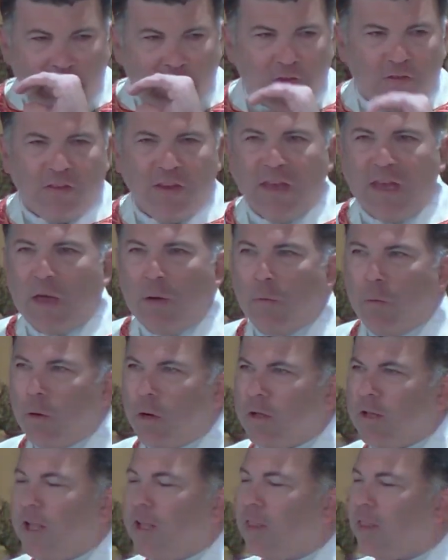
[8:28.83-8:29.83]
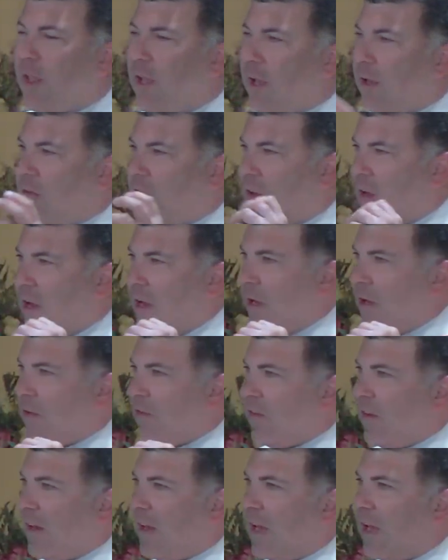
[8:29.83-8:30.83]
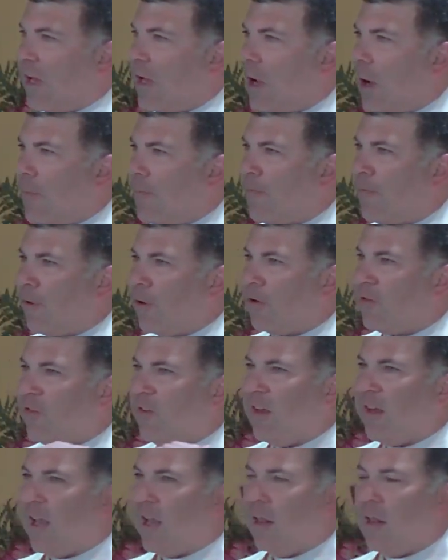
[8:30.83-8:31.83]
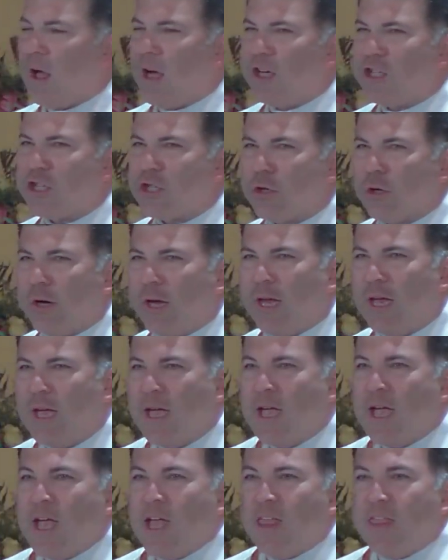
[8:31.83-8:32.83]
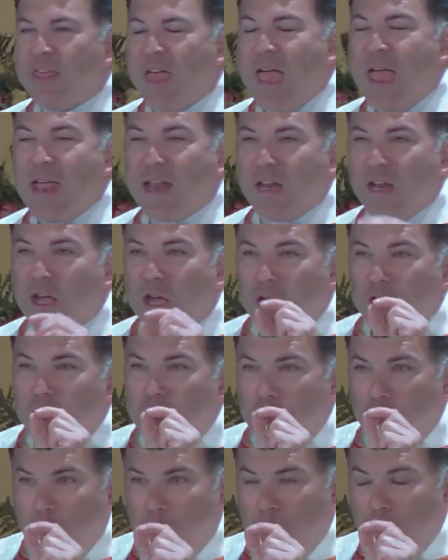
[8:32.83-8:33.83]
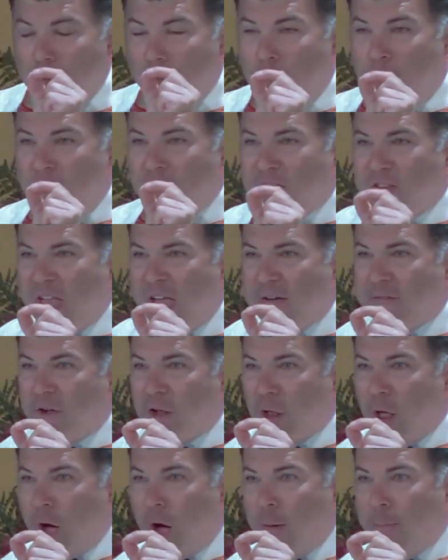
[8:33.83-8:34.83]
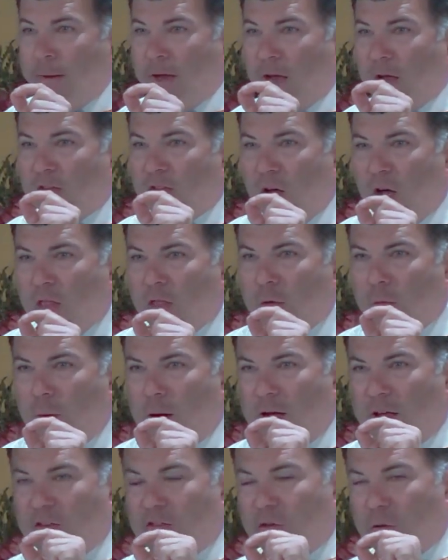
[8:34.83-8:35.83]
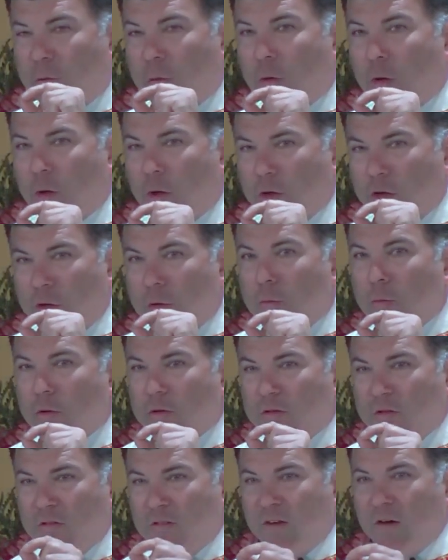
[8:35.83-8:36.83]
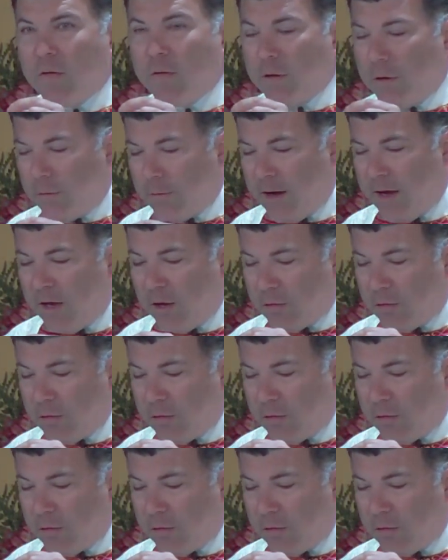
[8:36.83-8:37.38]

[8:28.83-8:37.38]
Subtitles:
seeking worldly things, seeking comfort, seeking luxury, then you must have a law, because otherwise you will deteriorate.